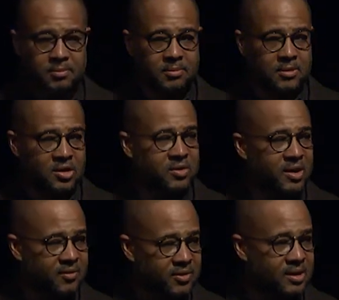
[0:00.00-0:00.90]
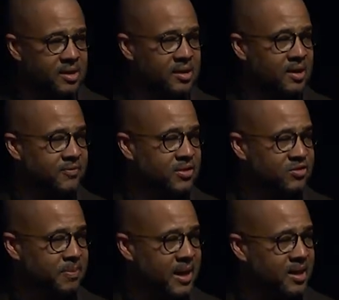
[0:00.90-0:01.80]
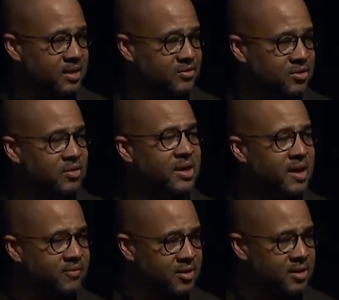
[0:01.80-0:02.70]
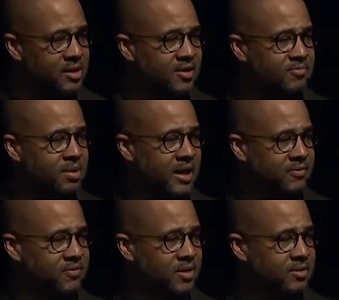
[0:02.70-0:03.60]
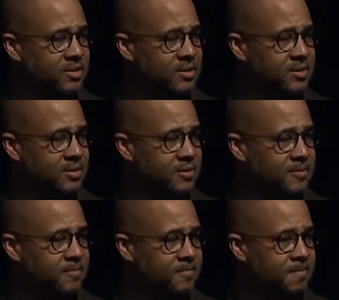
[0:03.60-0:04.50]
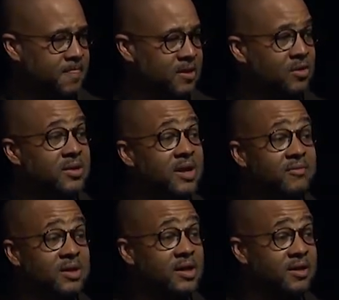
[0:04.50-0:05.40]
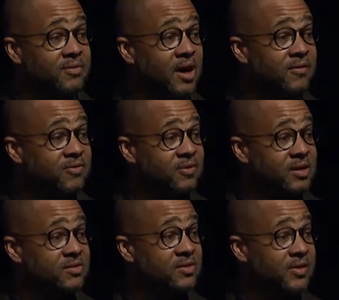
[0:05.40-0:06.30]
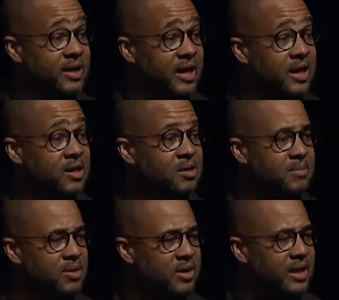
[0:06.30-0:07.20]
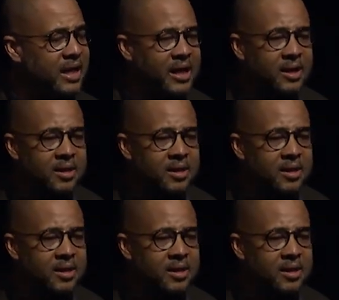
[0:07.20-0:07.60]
You'll never love Hispanics. You'll never love black folk. You'll never love our friends in the gay community